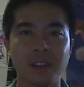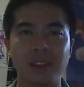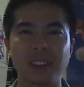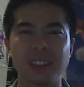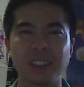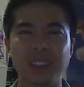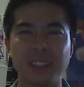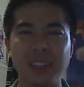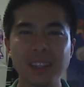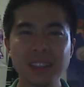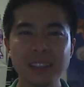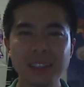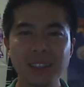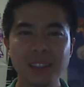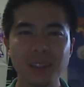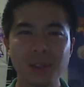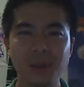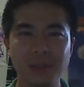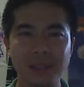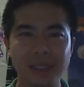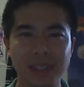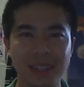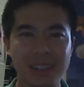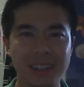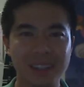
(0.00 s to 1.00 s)
because it gets a
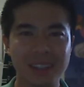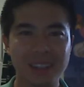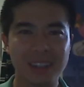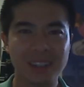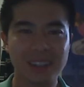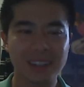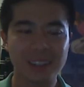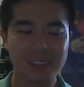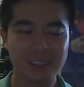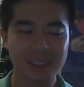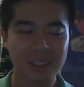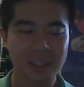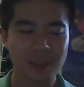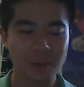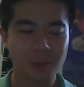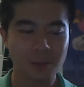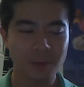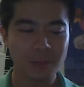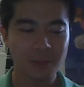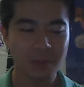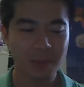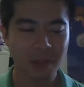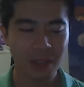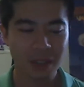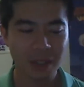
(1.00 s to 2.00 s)
little sad at the end because
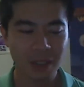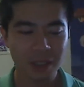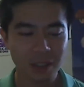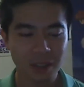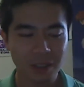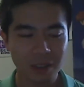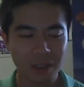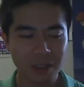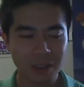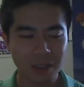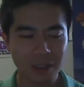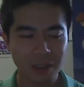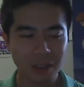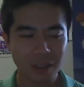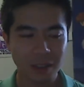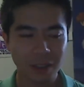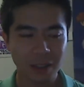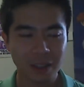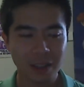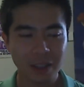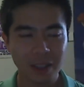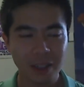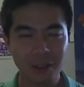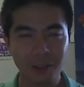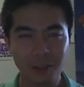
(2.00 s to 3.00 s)

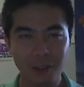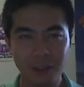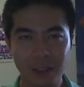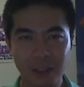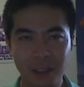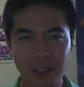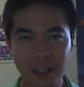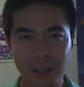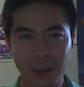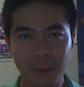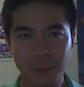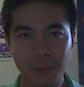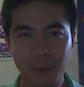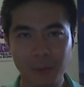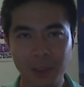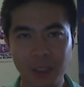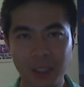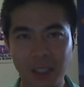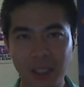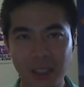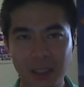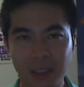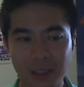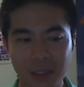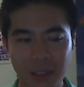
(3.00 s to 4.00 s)
like later on she
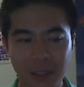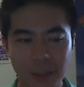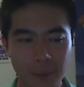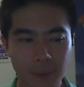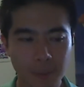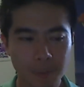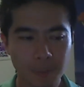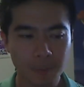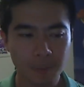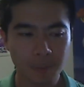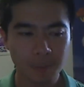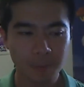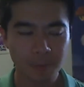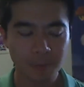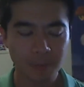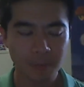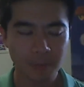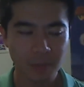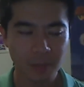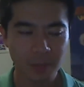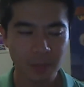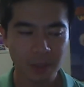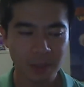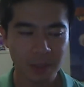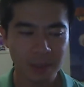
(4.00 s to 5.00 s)
does
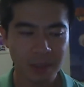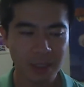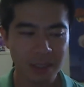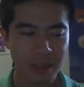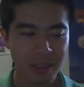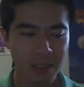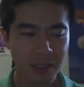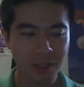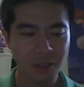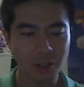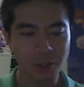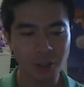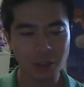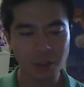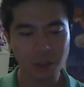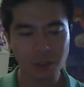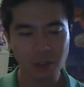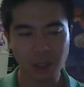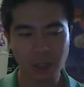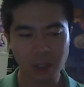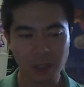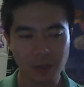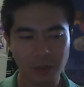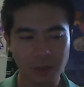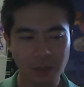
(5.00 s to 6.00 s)
Desi and her
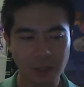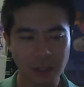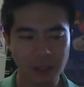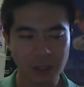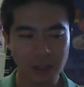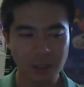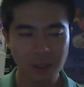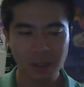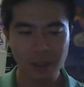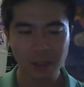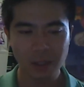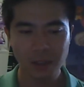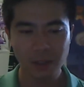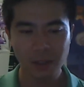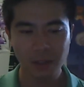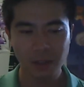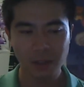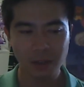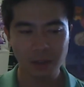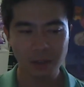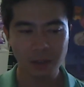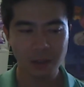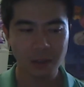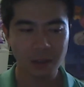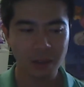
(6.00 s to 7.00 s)
kind of like
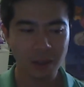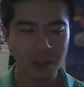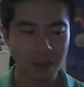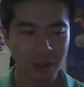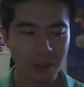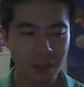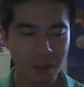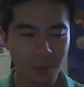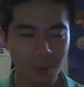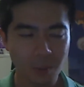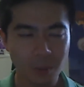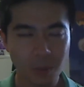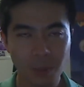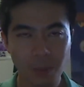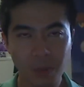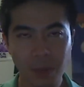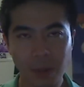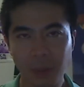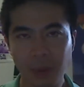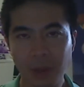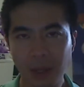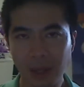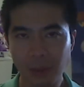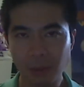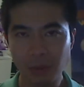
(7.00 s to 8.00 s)
they
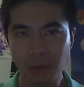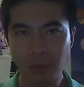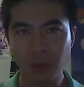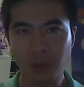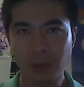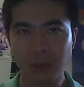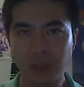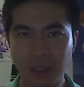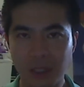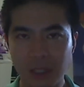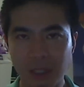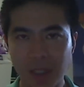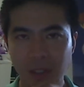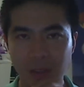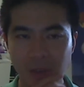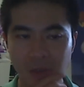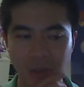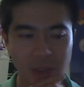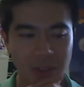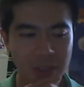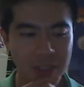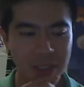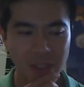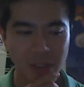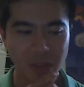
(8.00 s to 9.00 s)
became so
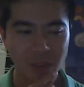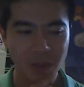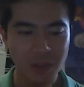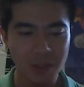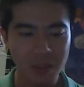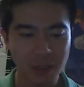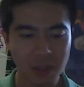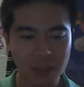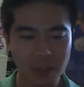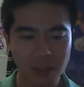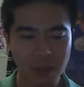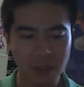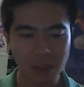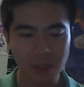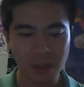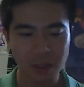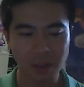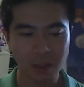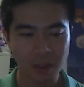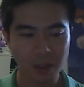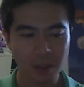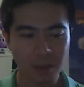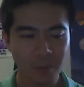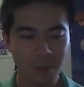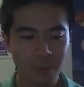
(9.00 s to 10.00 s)
successful and stuff and